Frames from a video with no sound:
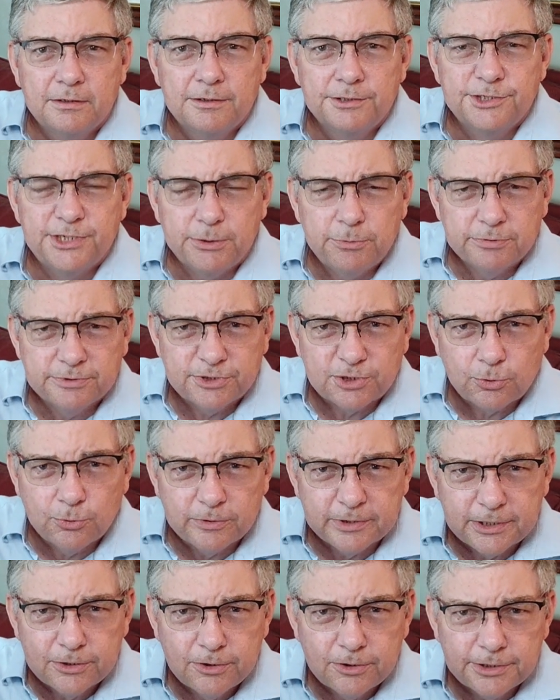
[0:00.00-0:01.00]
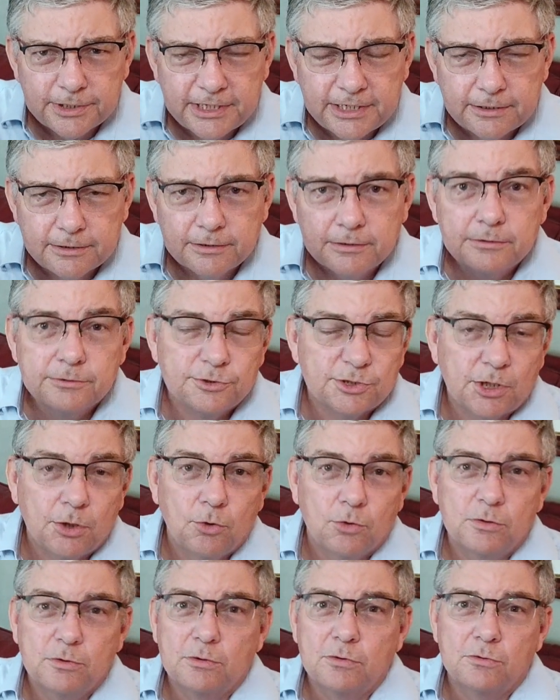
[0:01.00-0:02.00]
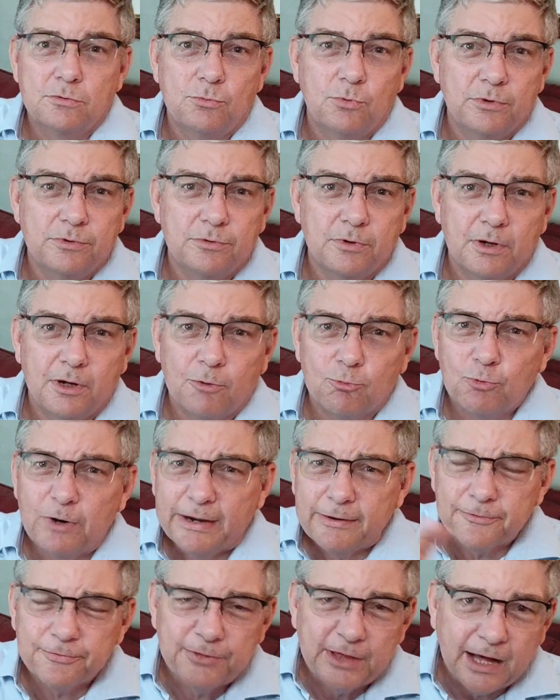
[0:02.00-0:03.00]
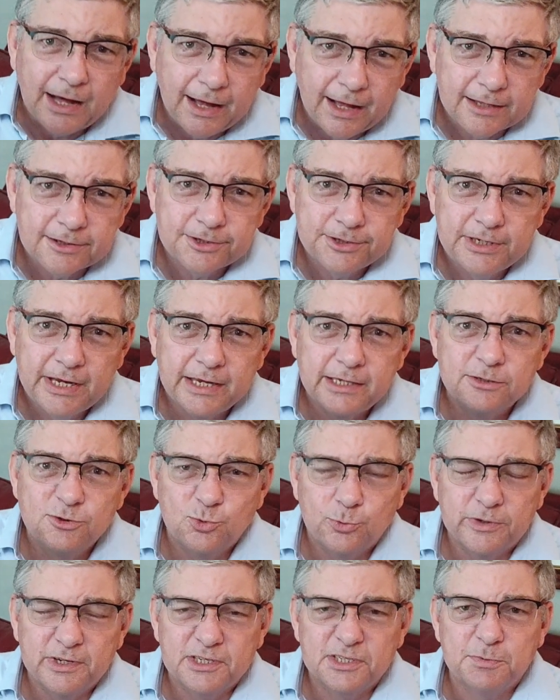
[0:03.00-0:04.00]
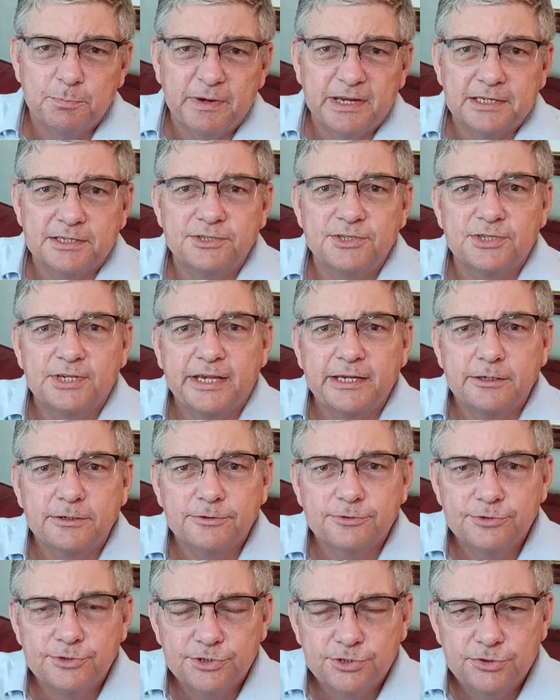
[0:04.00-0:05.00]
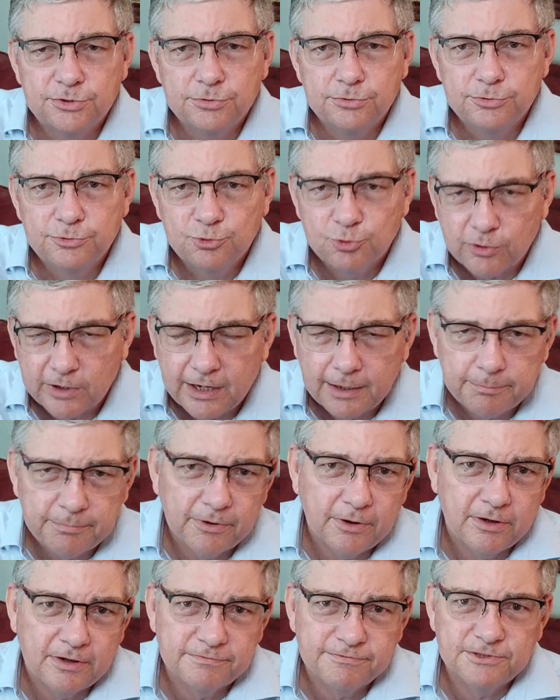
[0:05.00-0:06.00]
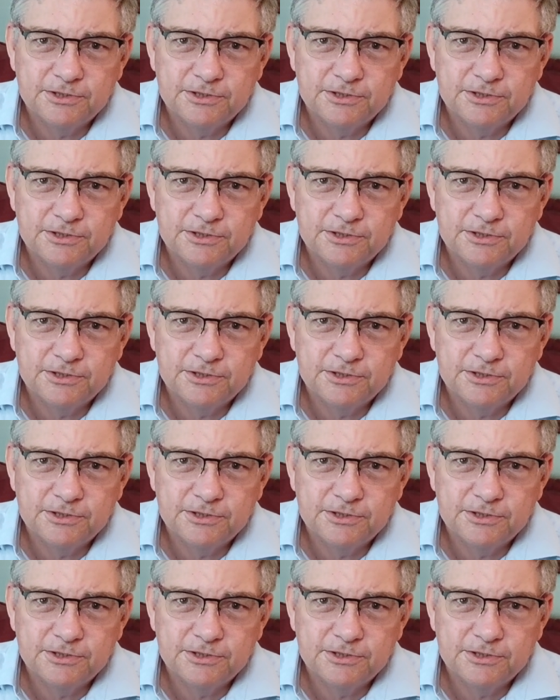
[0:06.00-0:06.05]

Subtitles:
You see what's going on here? So around the holidays, we expect sales to drop off.